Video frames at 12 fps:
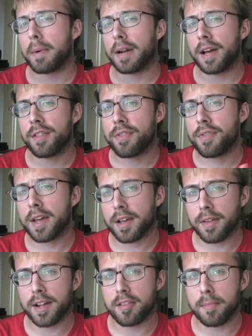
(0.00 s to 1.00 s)
But I think
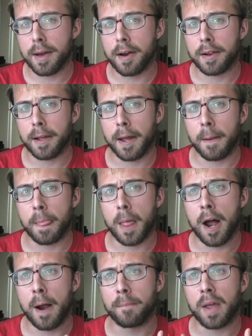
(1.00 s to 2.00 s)
that's about it.
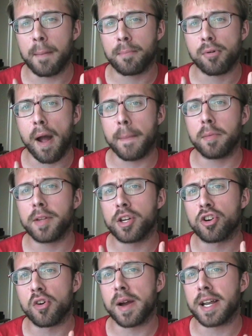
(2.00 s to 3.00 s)
Um, I'm probably
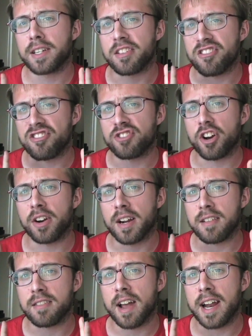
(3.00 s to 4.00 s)
going to start
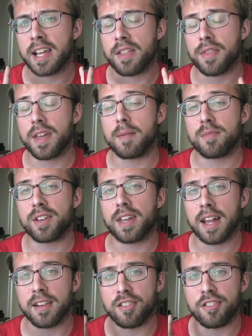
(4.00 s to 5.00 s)
assigning themes
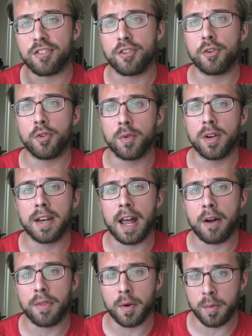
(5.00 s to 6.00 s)
again soon
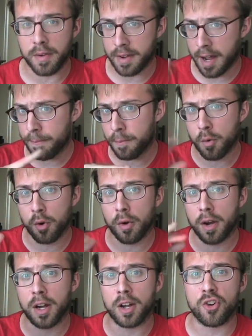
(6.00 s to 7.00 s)
now that we've got more
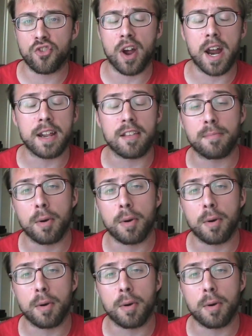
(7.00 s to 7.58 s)
uh, shinies